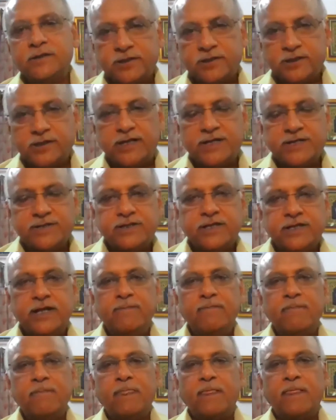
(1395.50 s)
Third is
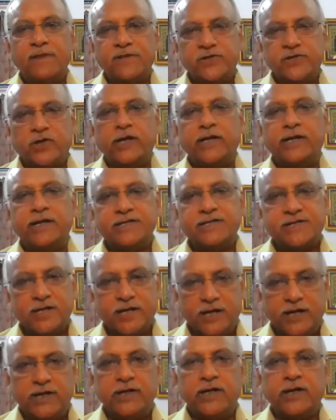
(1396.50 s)
the jointness
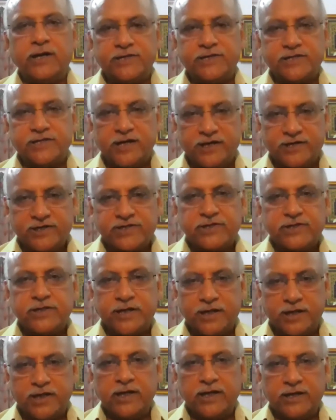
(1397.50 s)
and integration
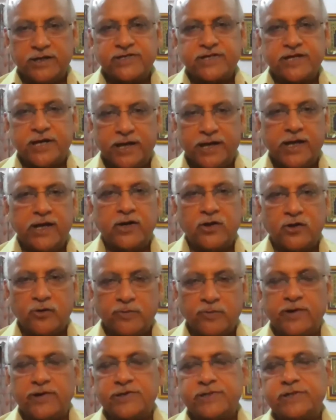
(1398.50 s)
in training and
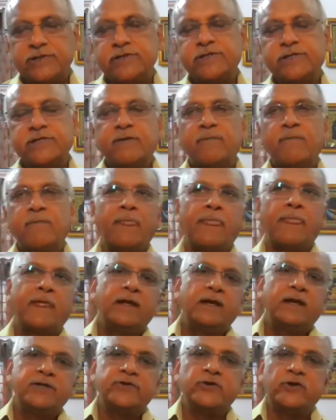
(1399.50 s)
operations.
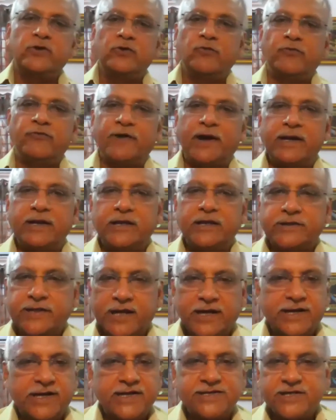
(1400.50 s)
So you find the
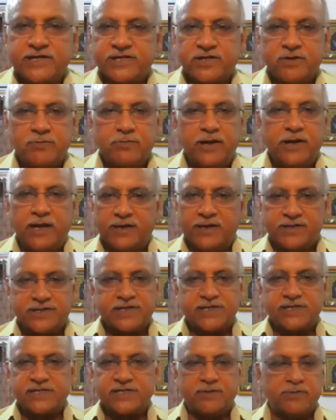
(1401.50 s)
theaterization being
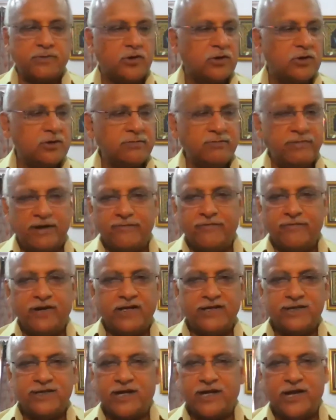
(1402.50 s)
discussed about
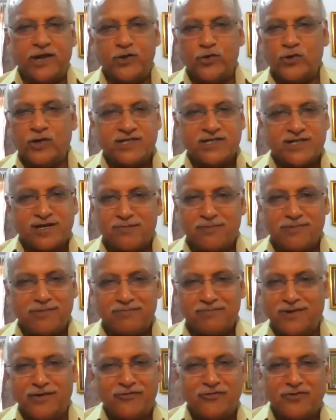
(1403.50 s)
every other day. You get some
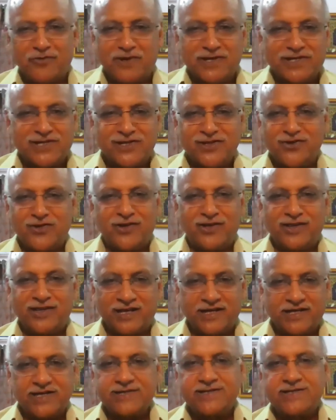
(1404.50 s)
information on
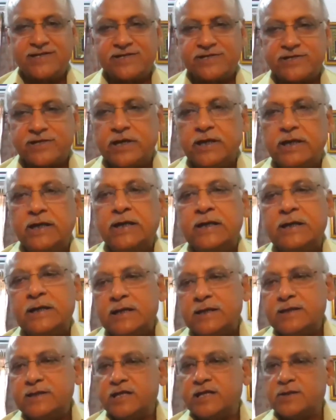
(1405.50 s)
theaterization.
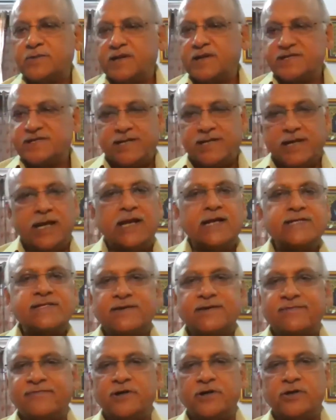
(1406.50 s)
There has been a
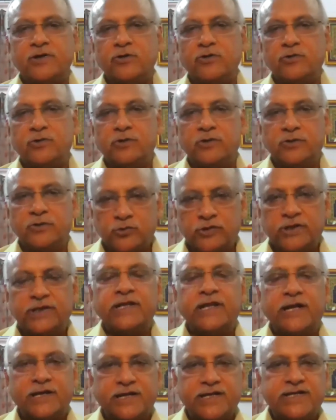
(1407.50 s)
serious effort to do the
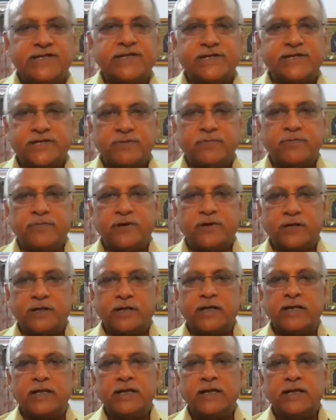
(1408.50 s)
theaterization part.